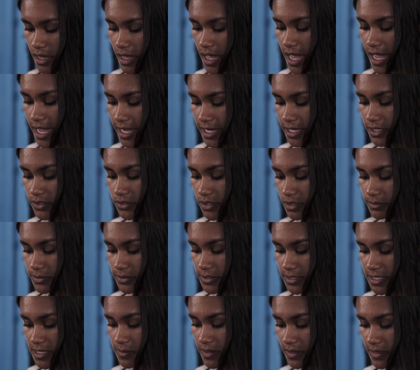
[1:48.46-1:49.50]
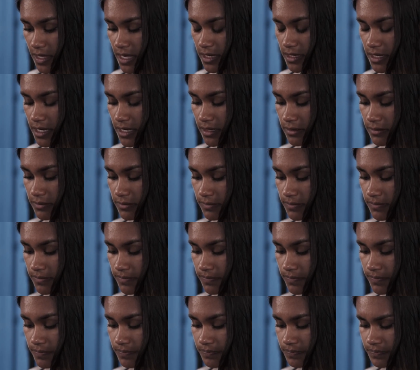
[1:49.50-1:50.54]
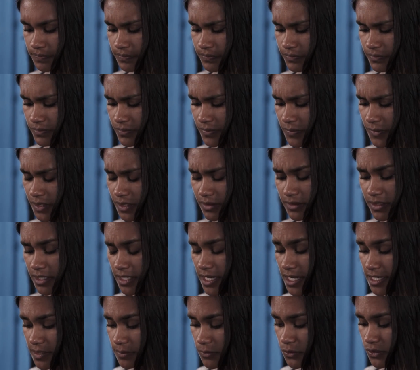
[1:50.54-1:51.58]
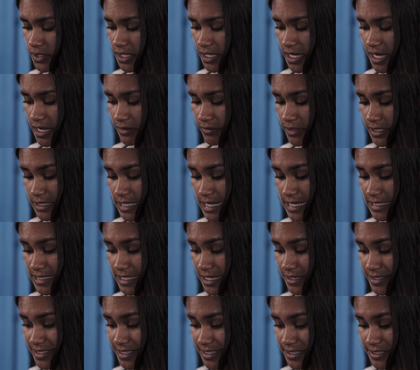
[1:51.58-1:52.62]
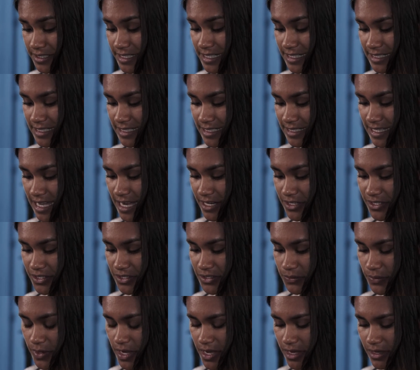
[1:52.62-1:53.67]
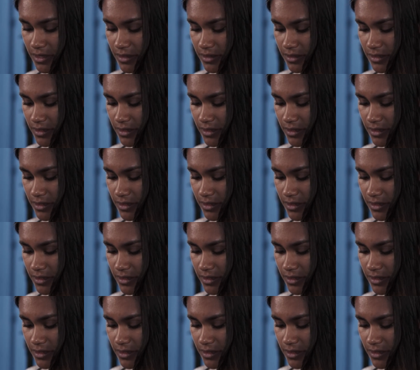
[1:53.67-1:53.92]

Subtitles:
I had trouble sleeping that night. The next morning, I realized how serious his actions were.